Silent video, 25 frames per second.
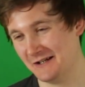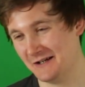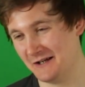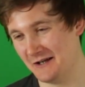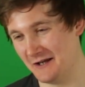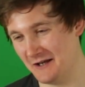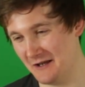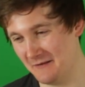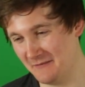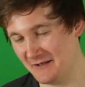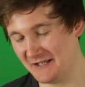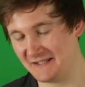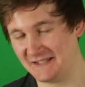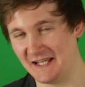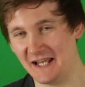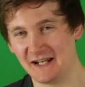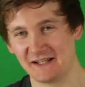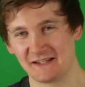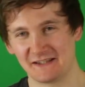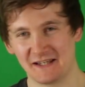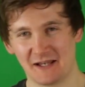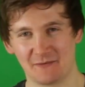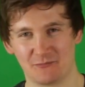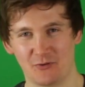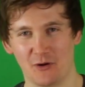A
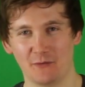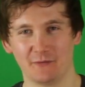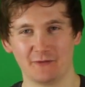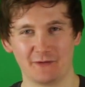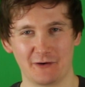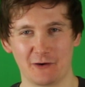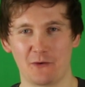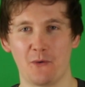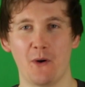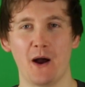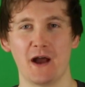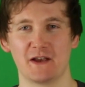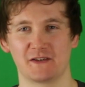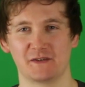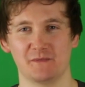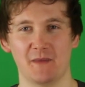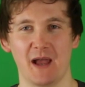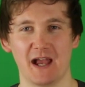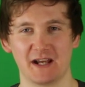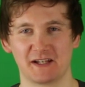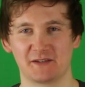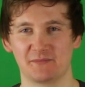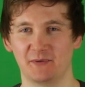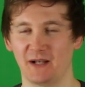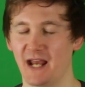sentence that probably requires some
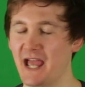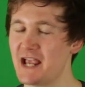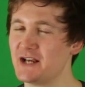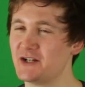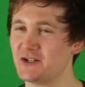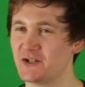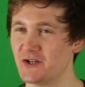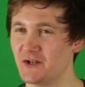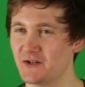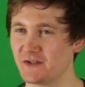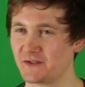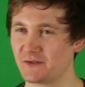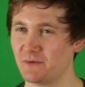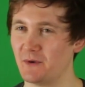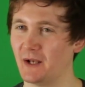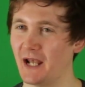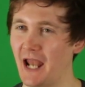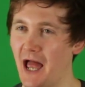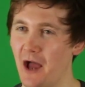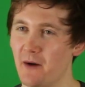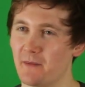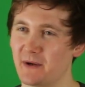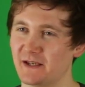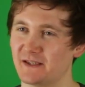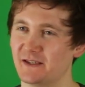explanation, so
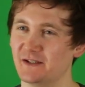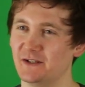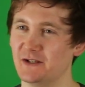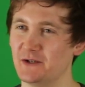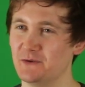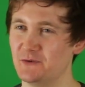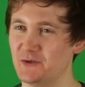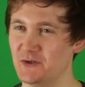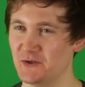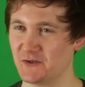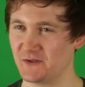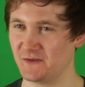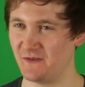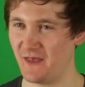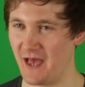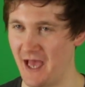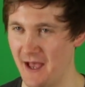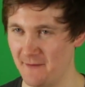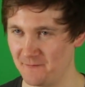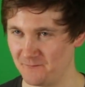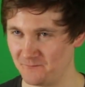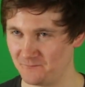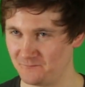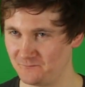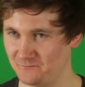allow me to do just
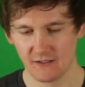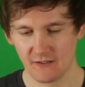that.